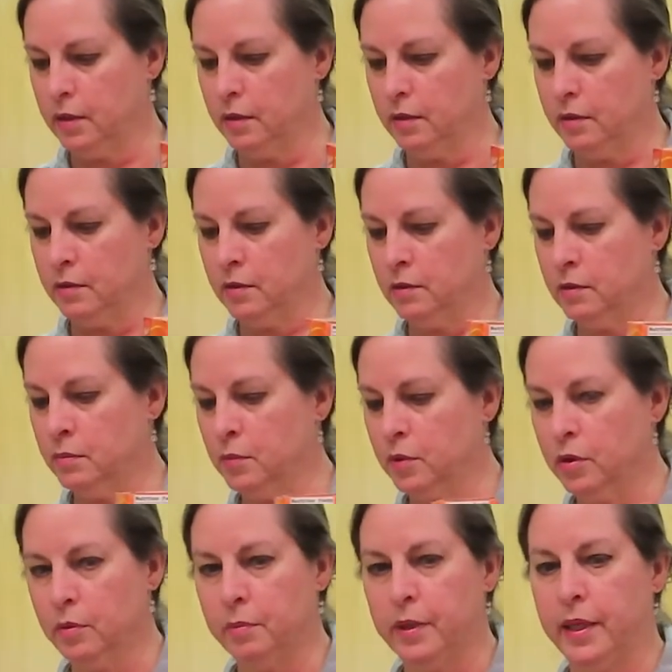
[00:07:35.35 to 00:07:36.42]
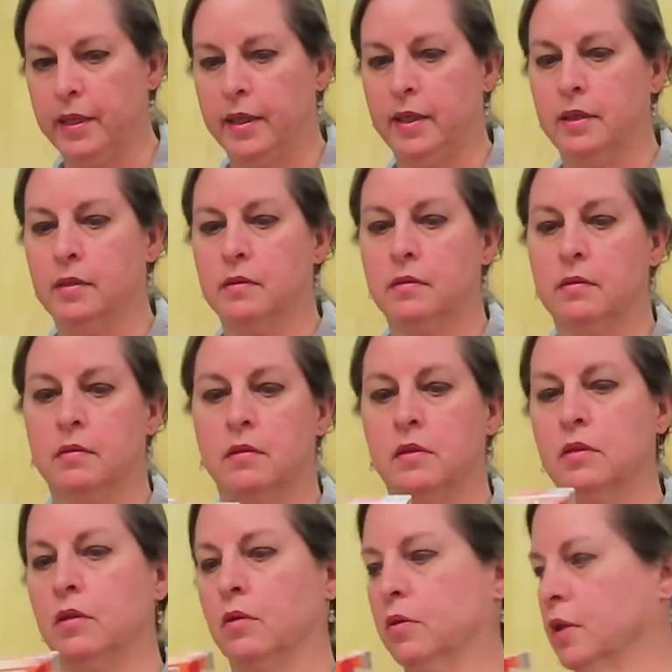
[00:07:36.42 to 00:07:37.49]
a little more baking
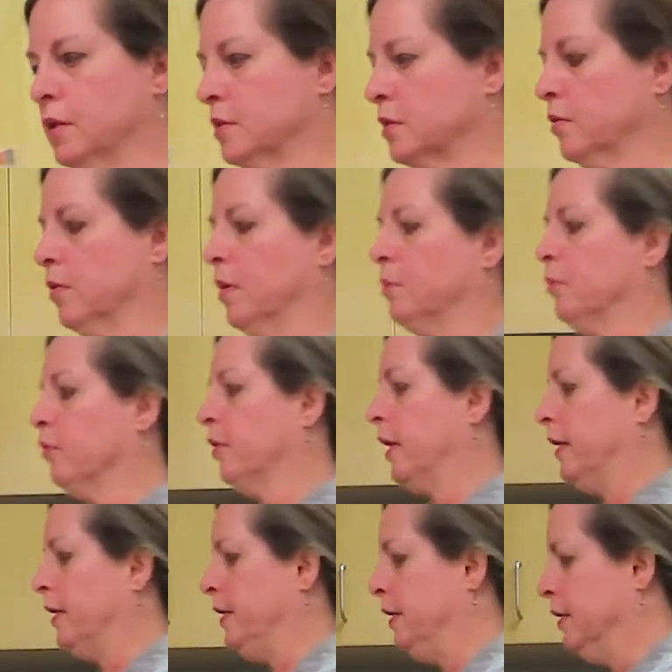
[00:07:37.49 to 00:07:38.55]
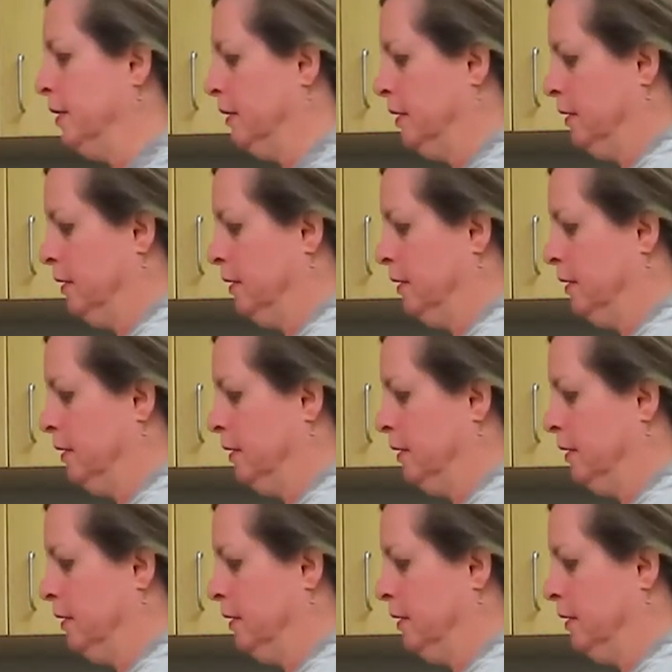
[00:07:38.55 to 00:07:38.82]
soda so I'm ready,